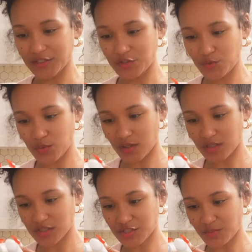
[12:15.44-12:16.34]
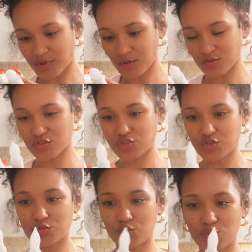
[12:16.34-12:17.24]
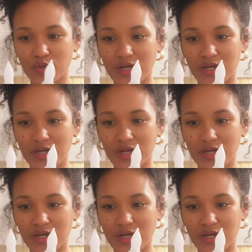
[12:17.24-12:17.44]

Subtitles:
you are supposed to